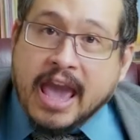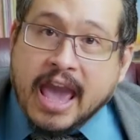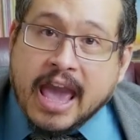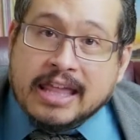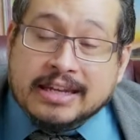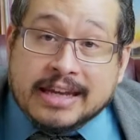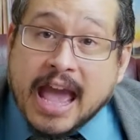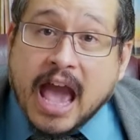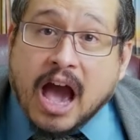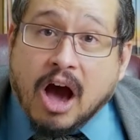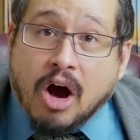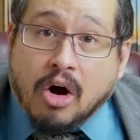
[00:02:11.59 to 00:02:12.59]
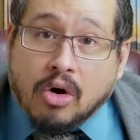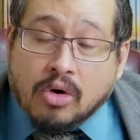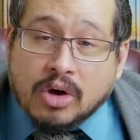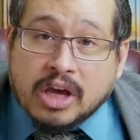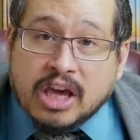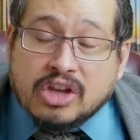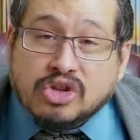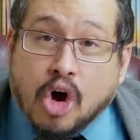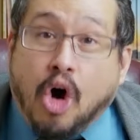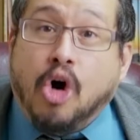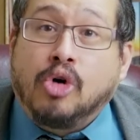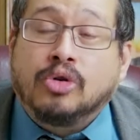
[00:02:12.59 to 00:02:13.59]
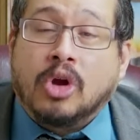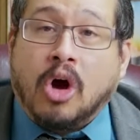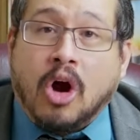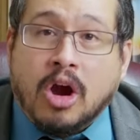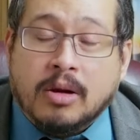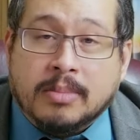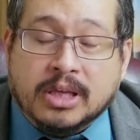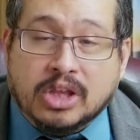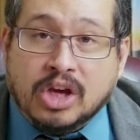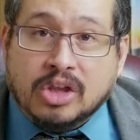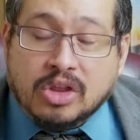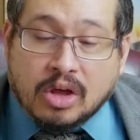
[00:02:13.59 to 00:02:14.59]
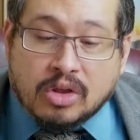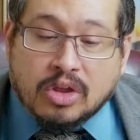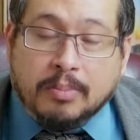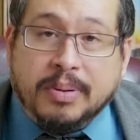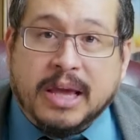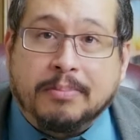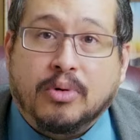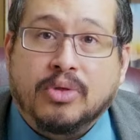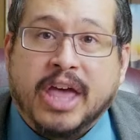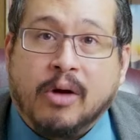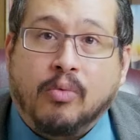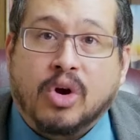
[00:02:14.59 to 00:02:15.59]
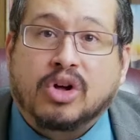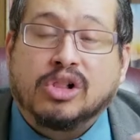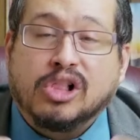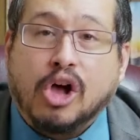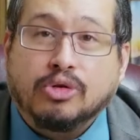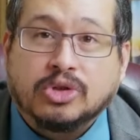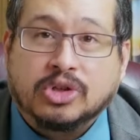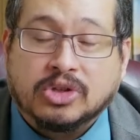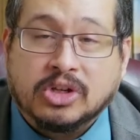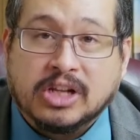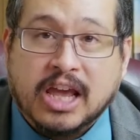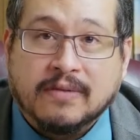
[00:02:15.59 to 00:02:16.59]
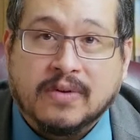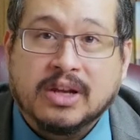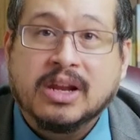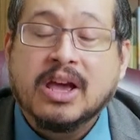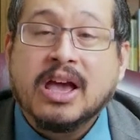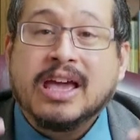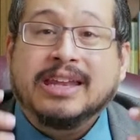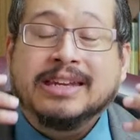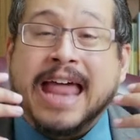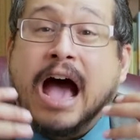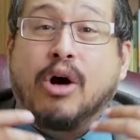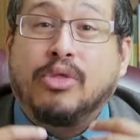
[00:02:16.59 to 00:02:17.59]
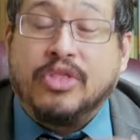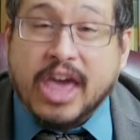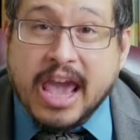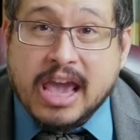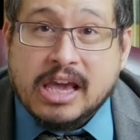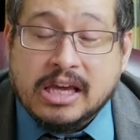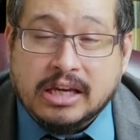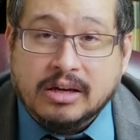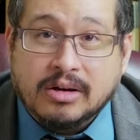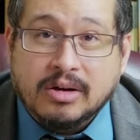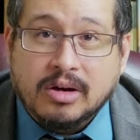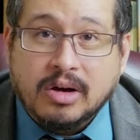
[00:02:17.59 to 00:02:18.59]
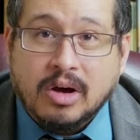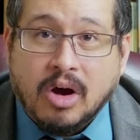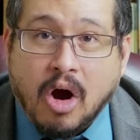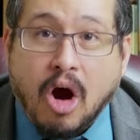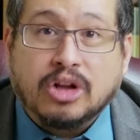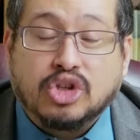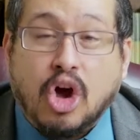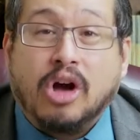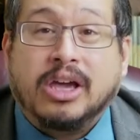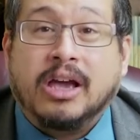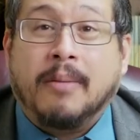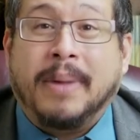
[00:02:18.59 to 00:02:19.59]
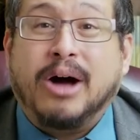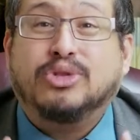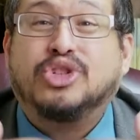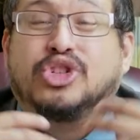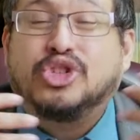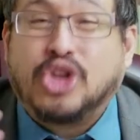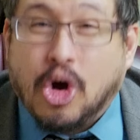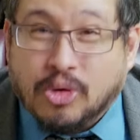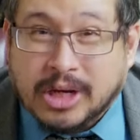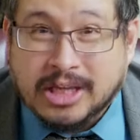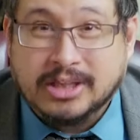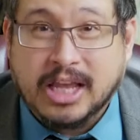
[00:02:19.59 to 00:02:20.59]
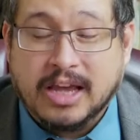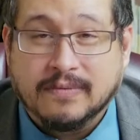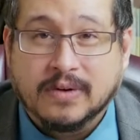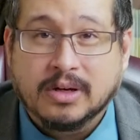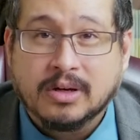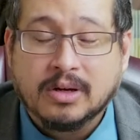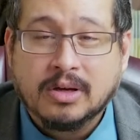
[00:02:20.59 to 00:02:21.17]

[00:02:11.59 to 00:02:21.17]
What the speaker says: And now his own army, the people that were closest to David, now they are talking about stoning David.